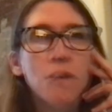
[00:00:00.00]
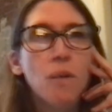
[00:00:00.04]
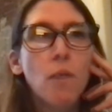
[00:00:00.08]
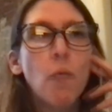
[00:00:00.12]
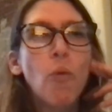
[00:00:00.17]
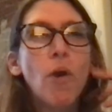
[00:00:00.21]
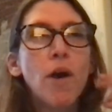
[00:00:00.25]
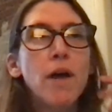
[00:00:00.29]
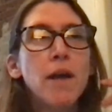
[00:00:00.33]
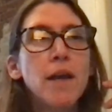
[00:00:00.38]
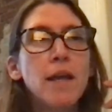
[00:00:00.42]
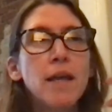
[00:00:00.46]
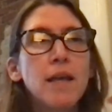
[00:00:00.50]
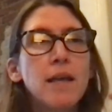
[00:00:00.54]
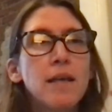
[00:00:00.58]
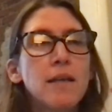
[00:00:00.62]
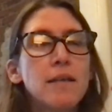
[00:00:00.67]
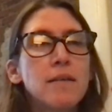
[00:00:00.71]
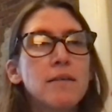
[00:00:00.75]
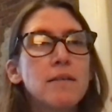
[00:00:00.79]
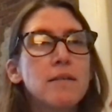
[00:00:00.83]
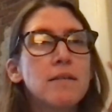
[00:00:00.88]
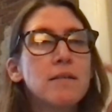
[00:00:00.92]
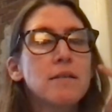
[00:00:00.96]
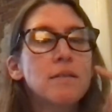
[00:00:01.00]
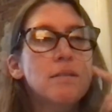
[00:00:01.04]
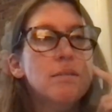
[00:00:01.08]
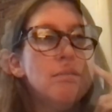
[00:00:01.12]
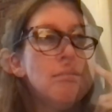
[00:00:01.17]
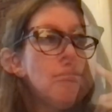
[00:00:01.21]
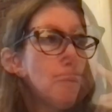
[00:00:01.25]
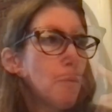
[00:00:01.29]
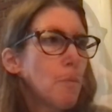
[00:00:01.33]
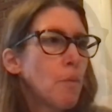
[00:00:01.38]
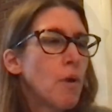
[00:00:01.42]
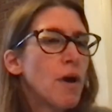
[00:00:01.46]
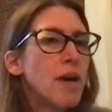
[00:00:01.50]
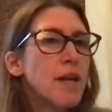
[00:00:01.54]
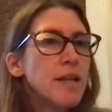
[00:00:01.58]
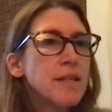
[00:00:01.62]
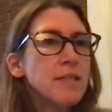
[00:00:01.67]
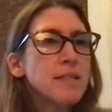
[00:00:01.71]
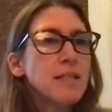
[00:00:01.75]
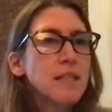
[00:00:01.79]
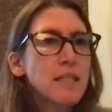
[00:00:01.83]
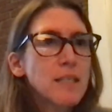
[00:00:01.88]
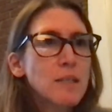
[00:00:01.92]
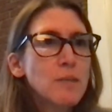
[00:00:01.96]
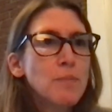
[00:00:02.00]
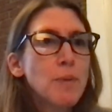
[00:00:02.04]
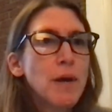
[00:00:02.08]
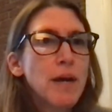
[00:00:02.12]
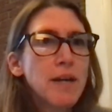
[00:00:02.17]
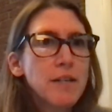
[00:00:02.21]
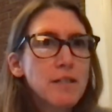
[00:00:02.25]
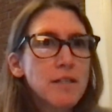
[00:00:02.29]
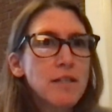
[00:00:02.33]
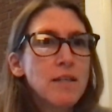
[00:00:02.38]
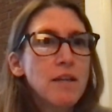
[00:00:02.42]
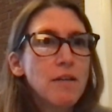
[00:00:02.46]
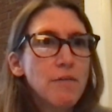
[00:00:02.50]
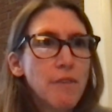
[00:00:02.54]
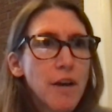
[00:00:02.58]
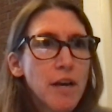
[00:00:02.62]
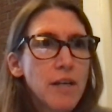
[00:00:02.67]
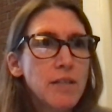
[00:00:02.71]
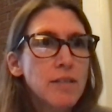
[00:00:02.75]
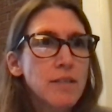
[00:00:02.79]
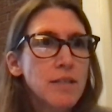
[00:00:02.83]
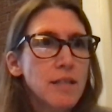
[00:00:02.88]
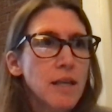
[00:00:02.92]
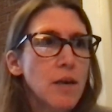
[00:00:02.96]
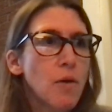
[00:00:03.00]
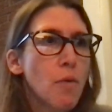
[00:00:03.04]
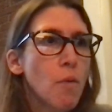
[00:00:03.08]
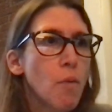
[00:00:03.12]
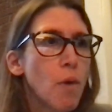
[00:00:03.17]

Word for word: What is what is expected of us like